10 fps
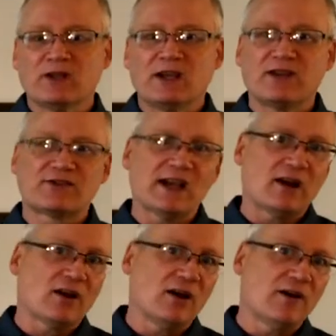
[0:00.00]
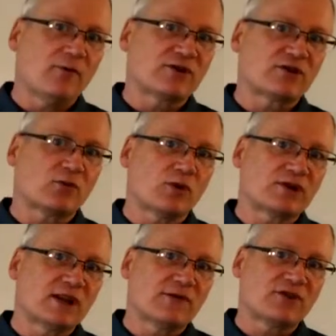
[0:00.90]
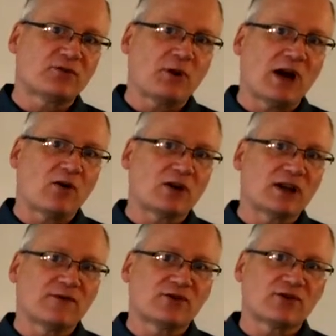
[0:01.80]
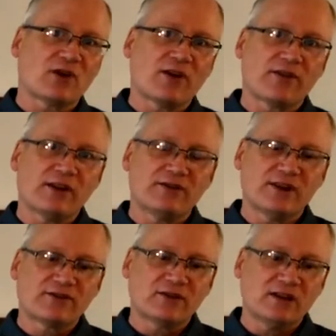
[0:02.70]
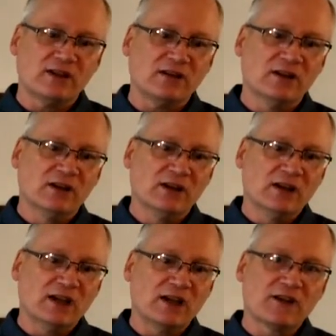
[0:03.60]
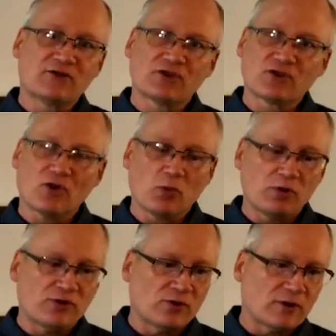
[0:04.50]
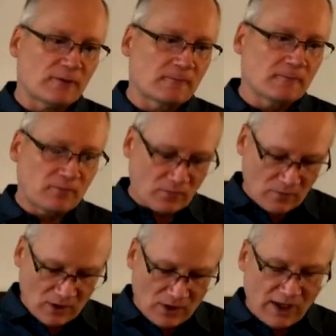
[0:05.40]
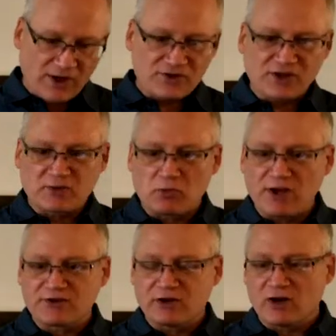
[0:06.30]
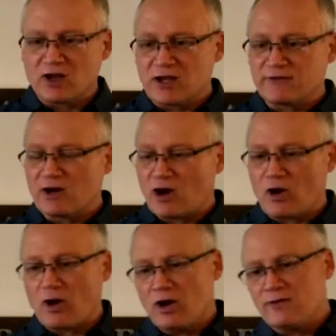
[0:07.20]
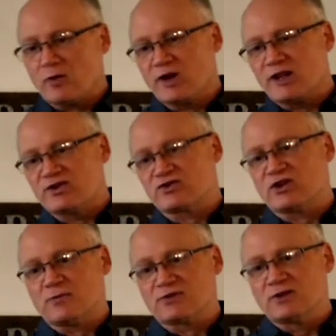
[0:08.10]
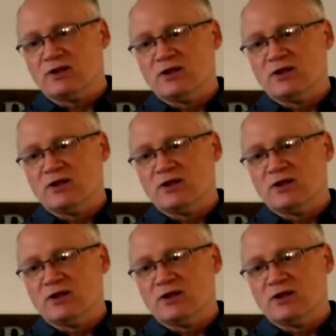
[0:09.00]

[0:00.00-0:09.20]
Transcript: It is that love which which gives us power and gives us authenticity and, and gives us an open door. And it's expressed in our life, in our all of our relationships